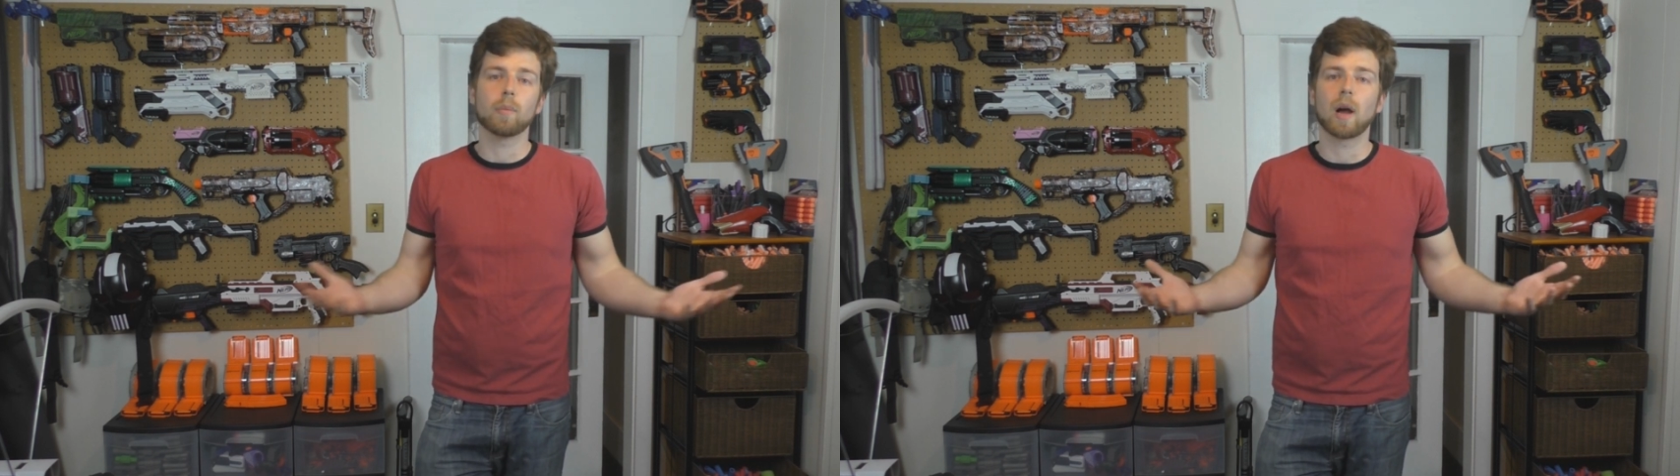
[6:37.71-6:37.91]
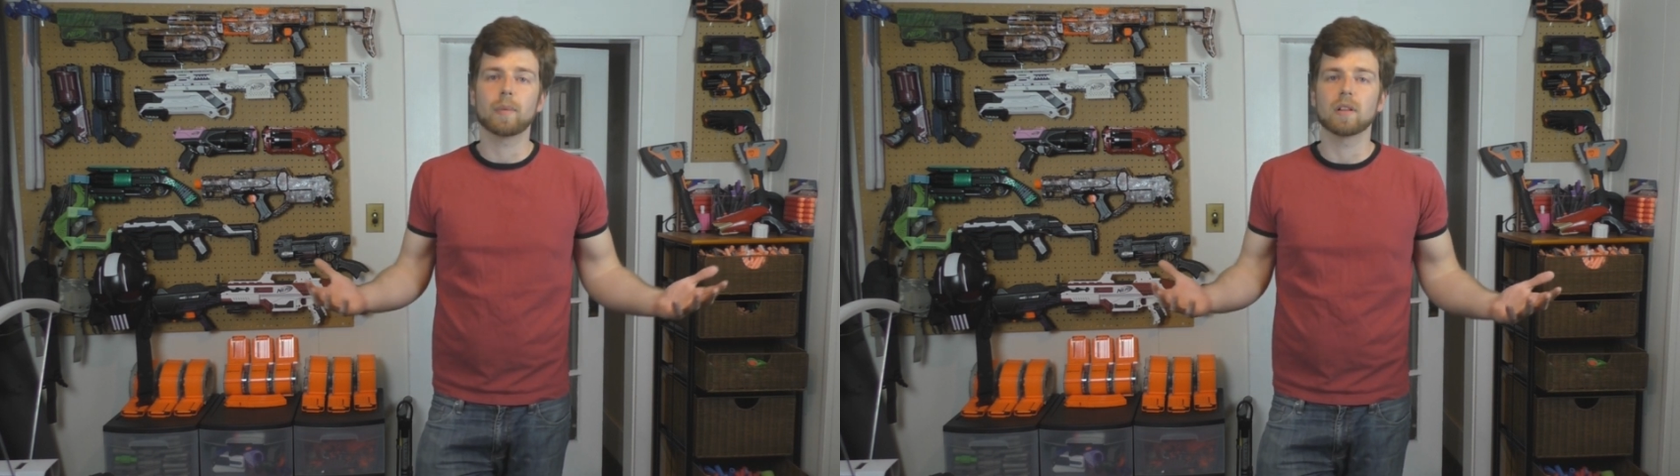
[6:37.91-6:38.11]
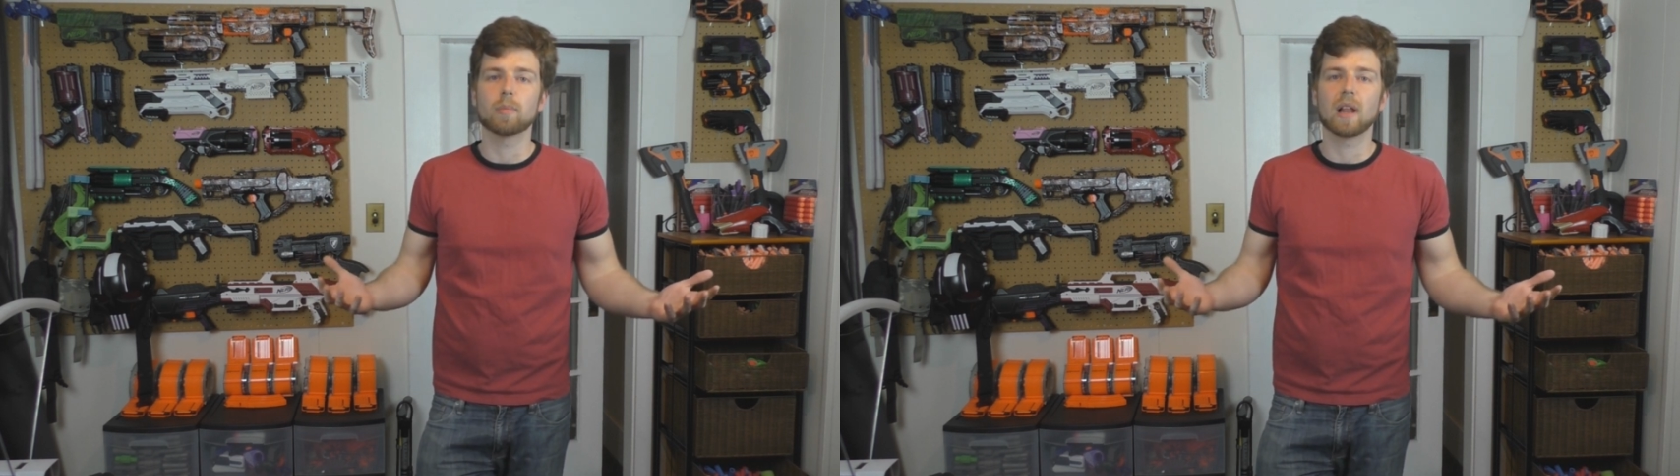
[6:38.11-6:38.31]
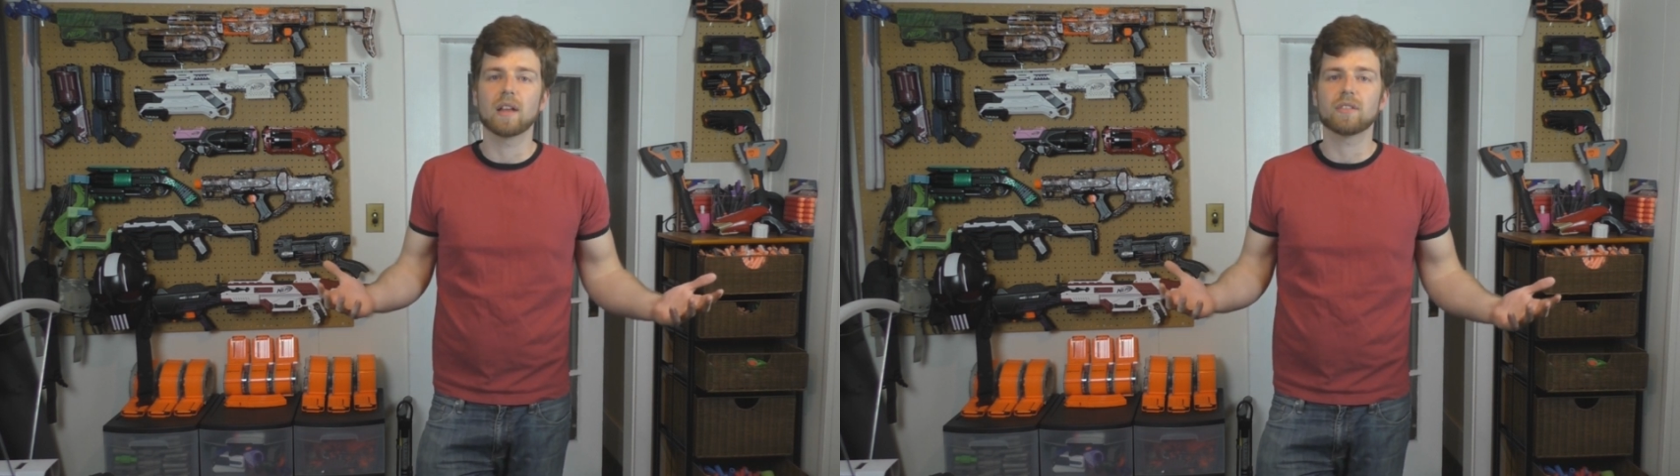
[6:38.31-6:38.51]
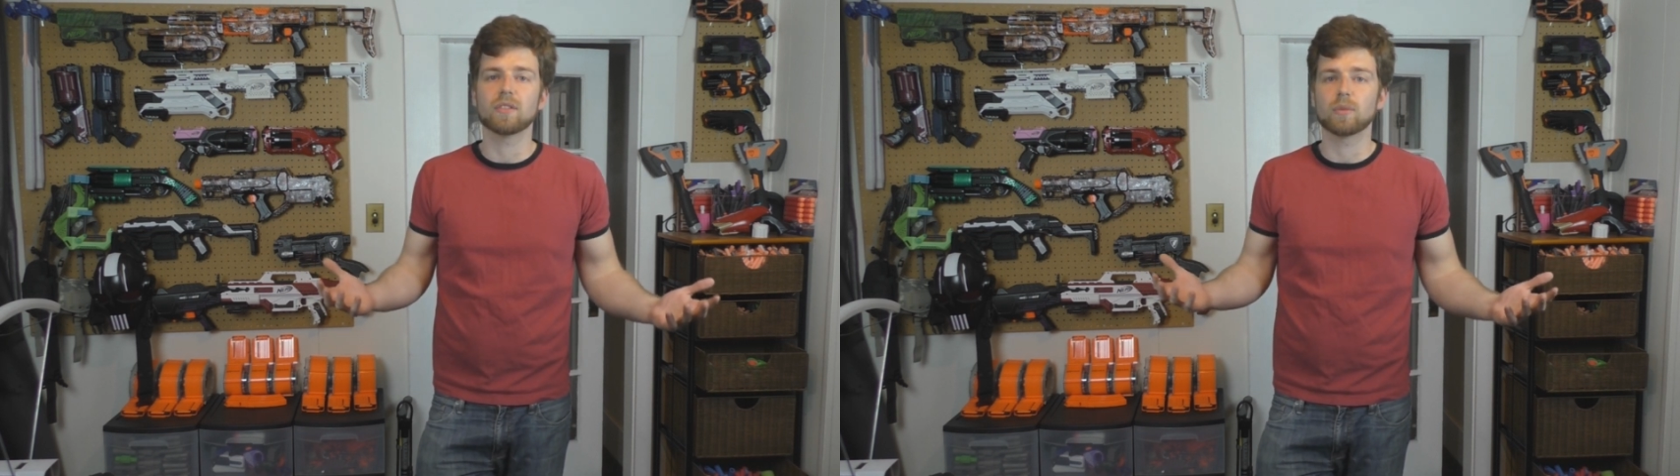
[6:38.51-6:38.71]
popular
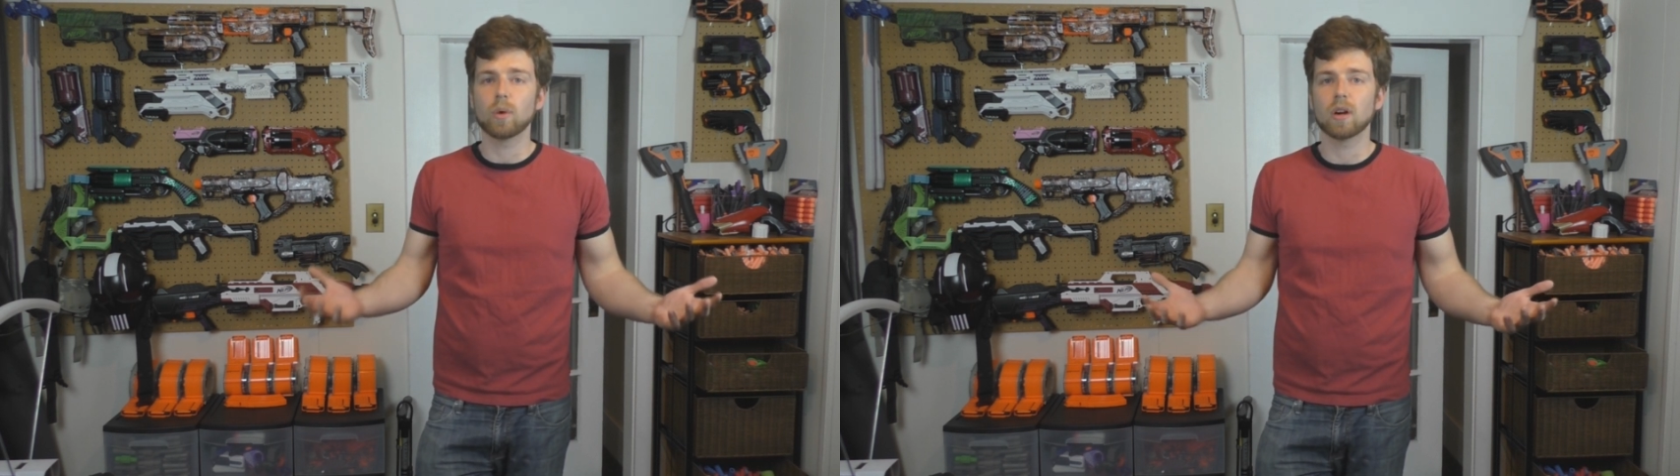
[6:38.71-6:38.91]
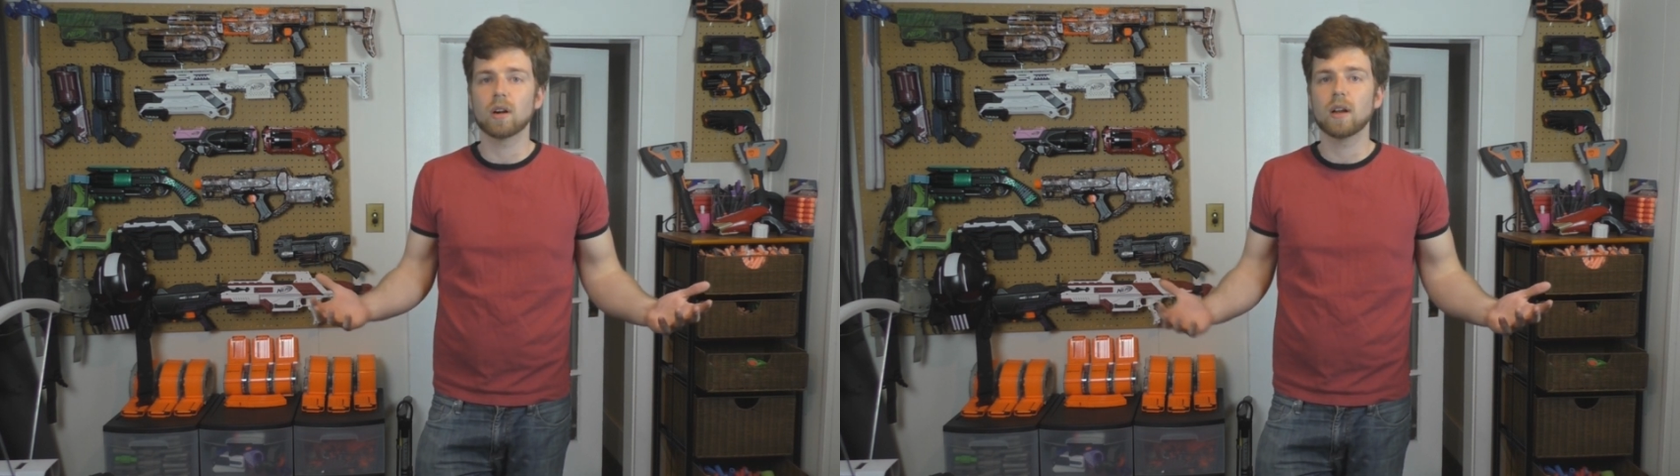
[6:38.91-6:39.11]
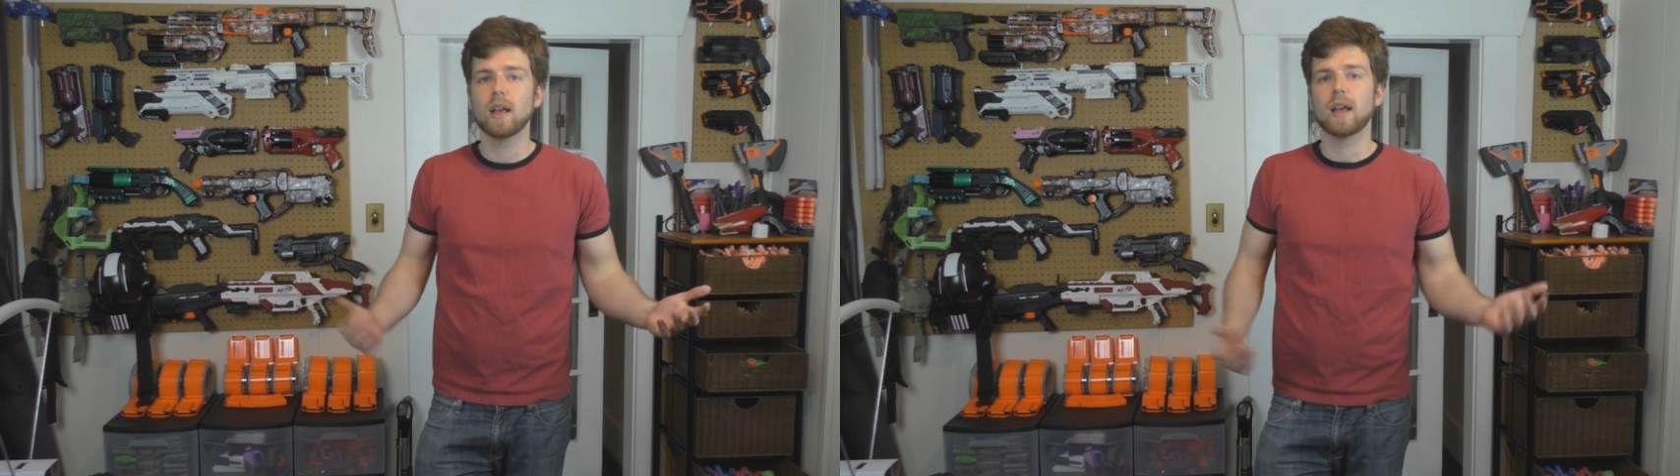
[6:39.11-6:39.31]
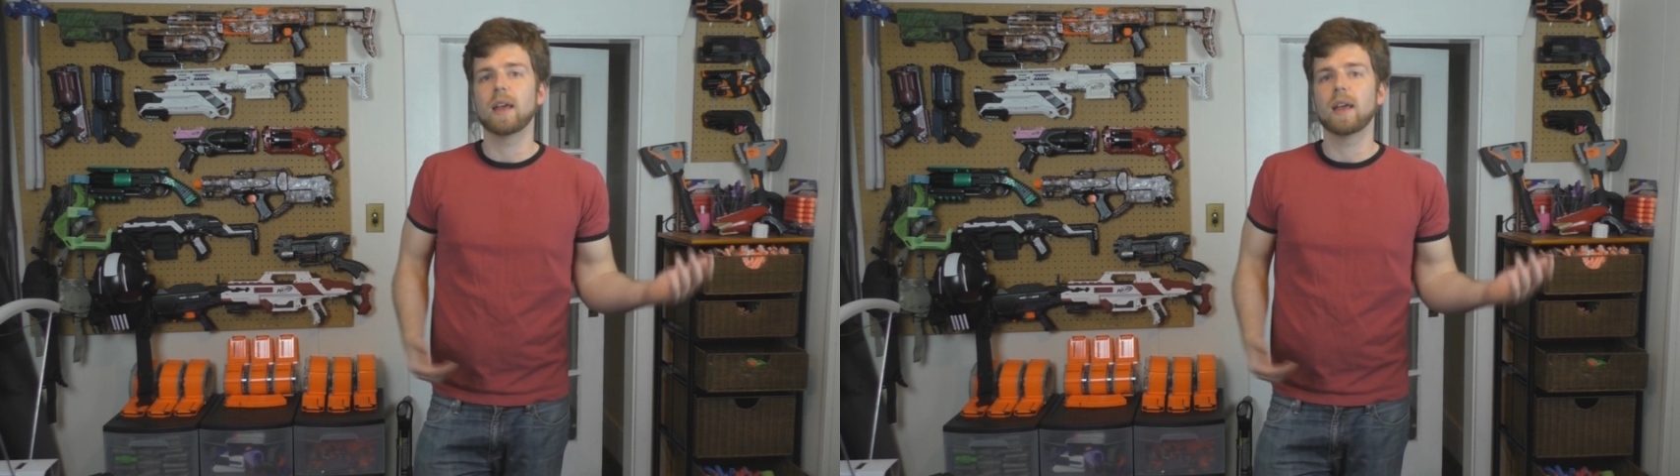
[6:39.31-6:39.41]
blasters were,